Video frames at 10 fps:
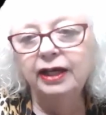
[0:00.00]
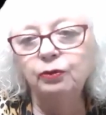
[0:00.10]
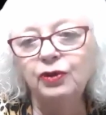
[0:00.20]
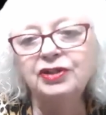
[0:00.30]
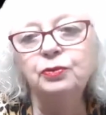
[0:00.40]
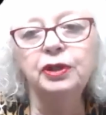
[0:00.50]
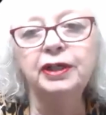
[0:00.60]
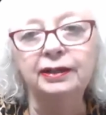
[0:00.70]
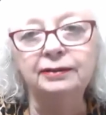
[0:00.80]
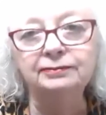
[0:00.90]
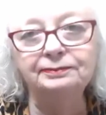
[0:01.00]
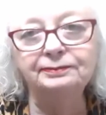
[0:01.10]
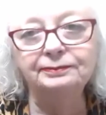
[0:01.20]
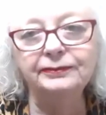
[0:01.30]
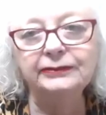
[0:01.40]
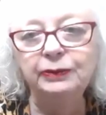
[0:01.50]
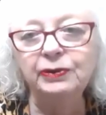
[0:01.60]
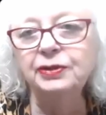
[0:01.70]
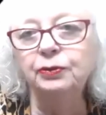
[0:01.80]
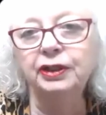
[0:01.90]
It wasn't working. It
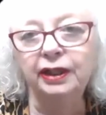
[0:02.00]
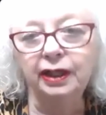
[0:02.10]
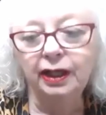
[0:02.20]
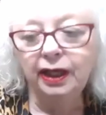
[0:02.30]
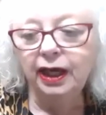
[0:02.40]
wasn't working.